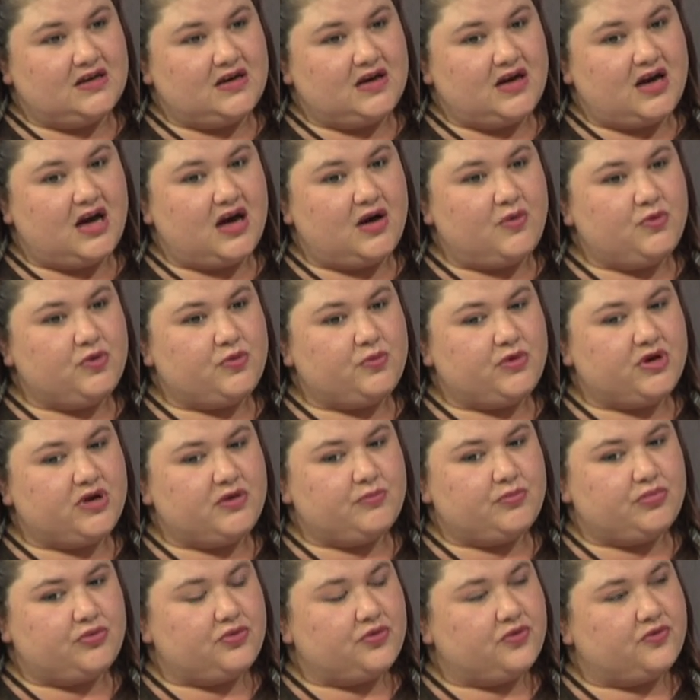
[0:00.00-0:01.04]
how would we
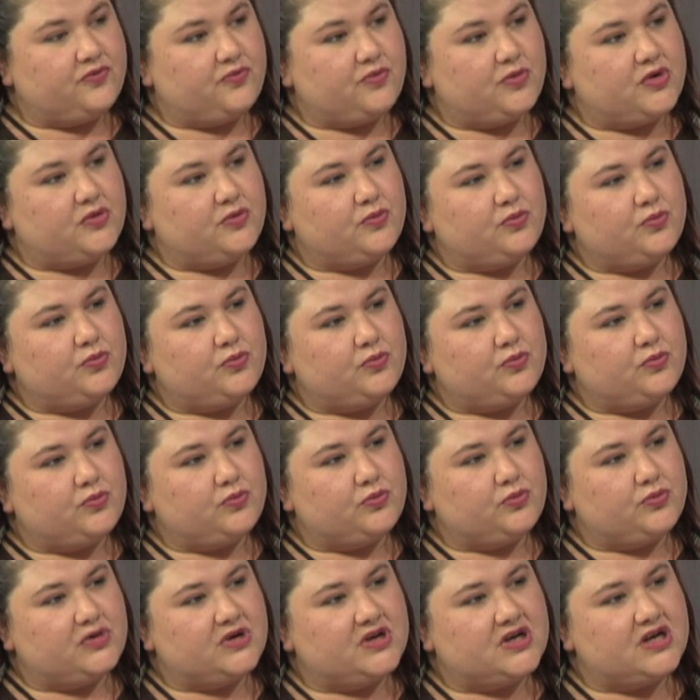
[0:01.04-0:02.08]
improve? What
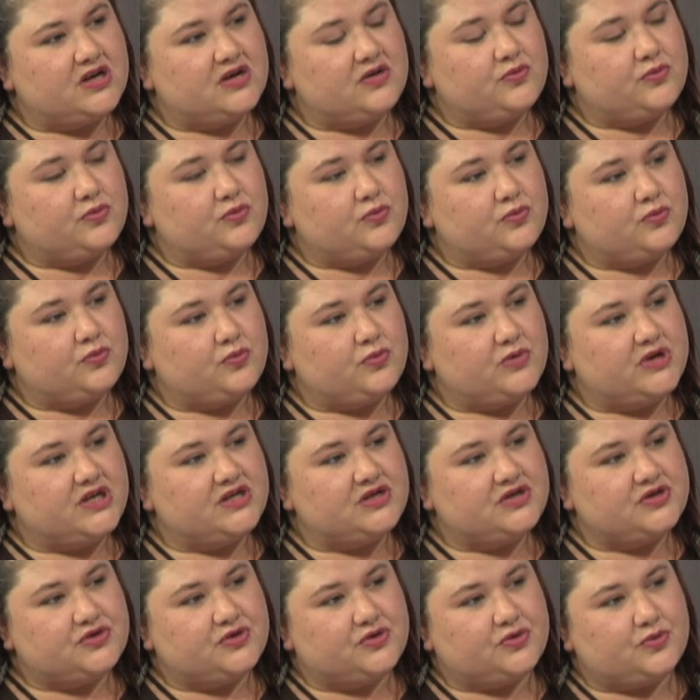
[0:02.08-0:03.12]
can we
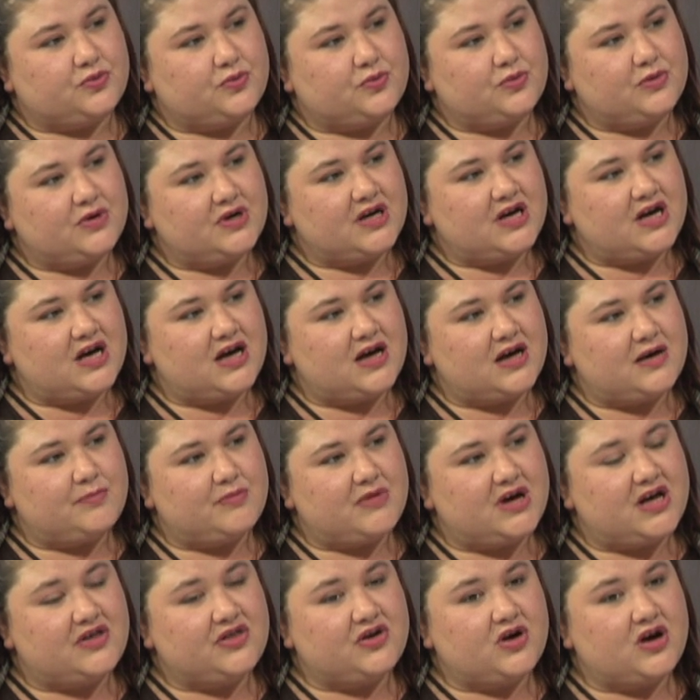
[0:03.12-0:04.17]
do? Um,
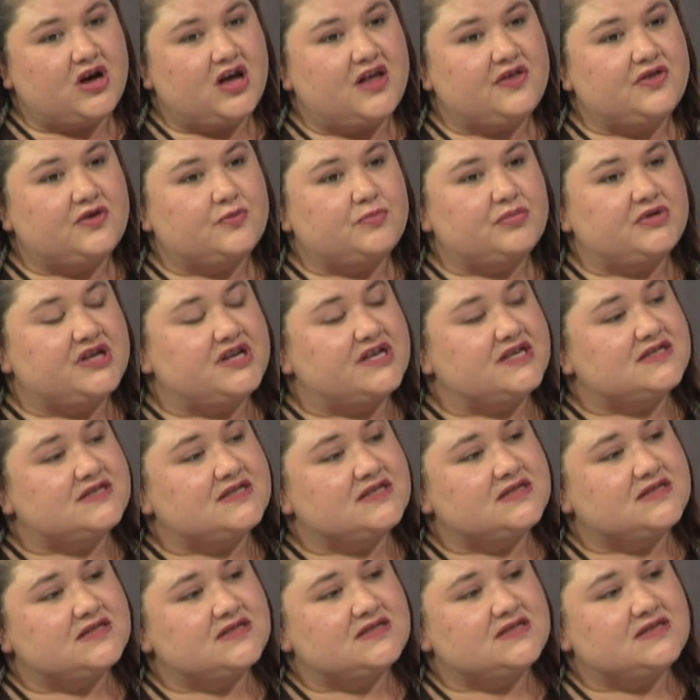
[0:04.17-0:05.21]
are there other
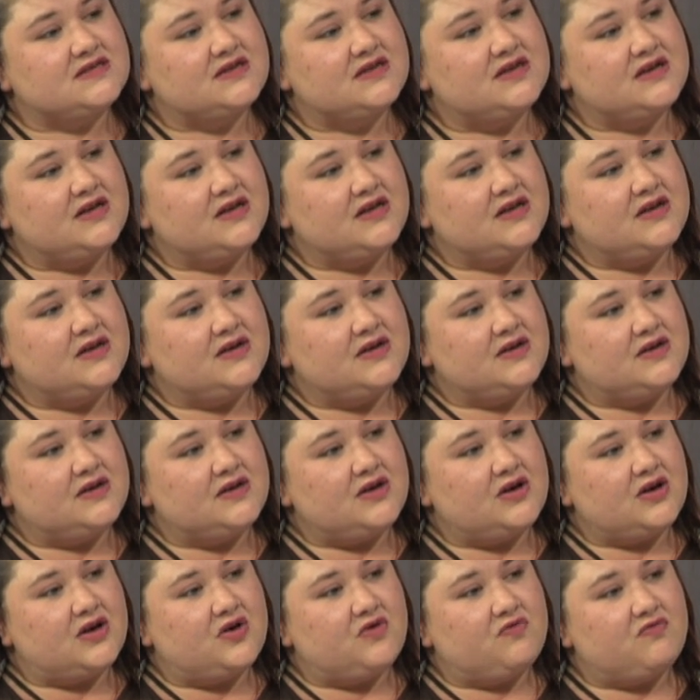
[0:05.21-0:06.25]
places
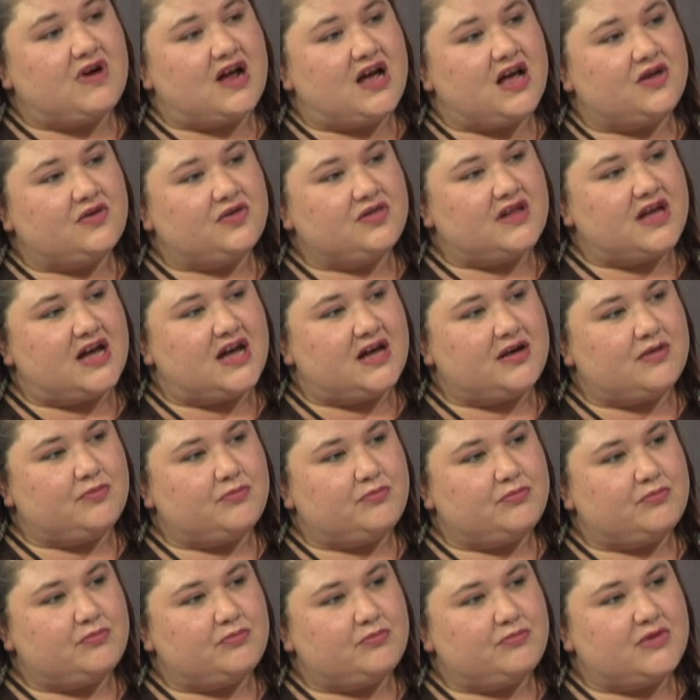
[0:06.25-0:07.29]
around that
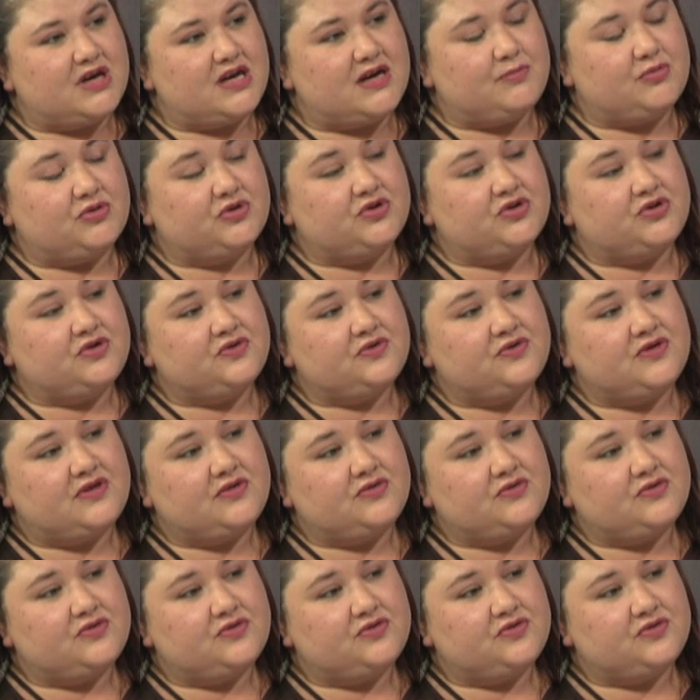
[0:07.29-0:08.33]
may able to do
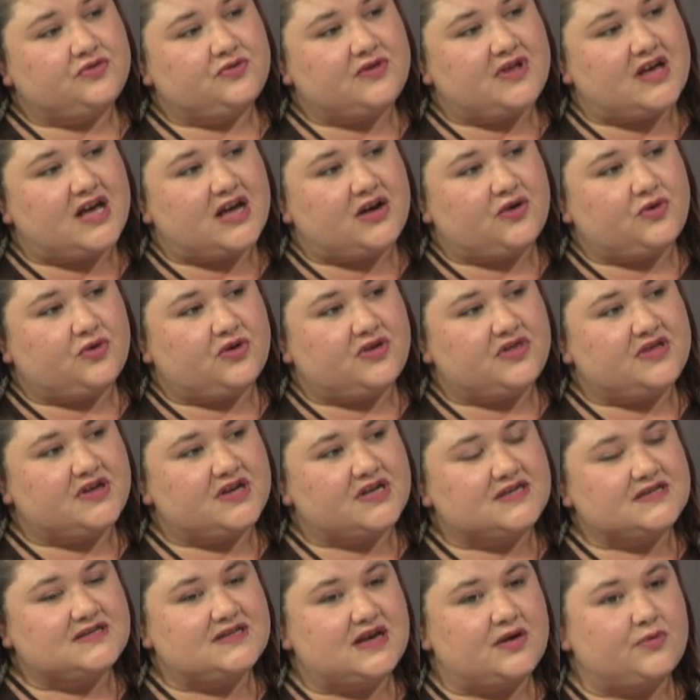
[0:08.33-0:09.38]
do that, or
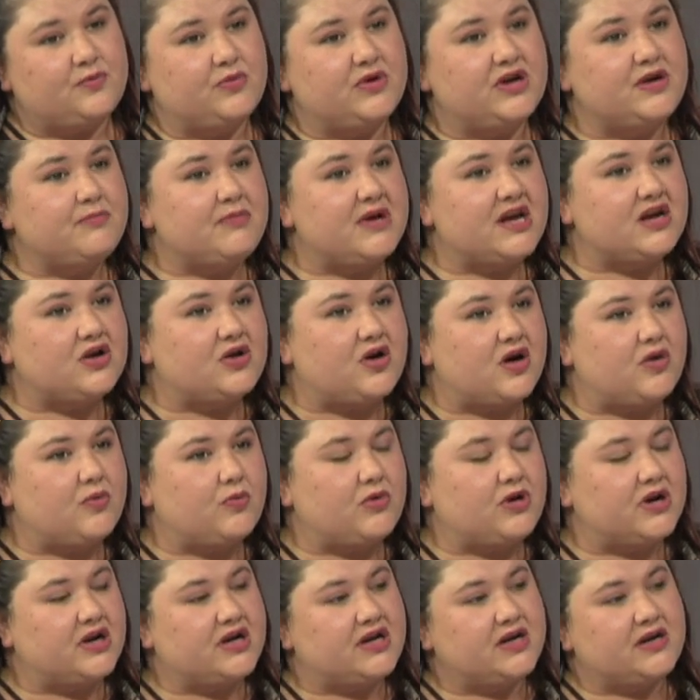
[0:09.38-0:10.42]
things that we may not
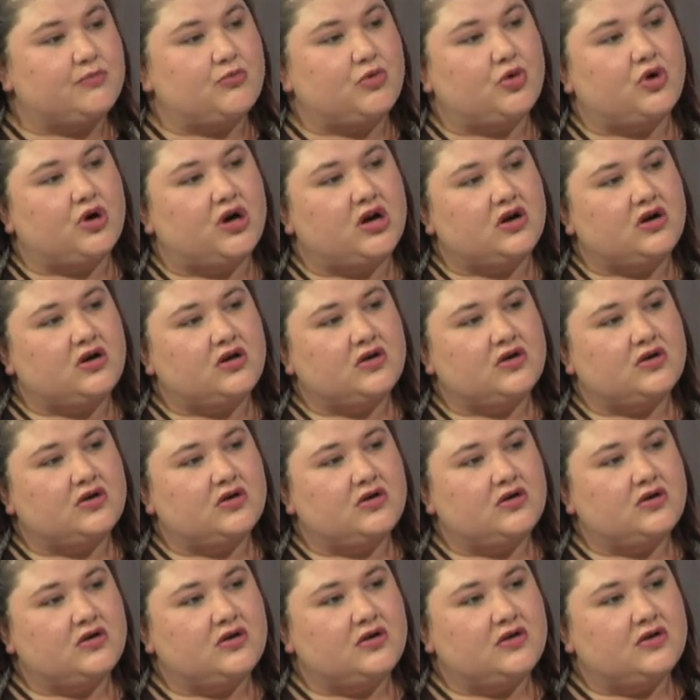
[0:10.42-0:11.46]
want anymore?
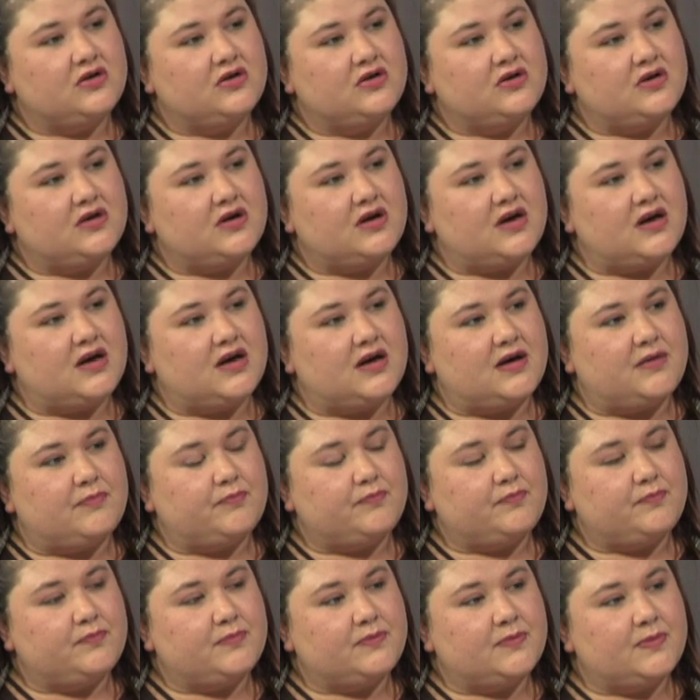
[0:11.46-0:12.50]
Um,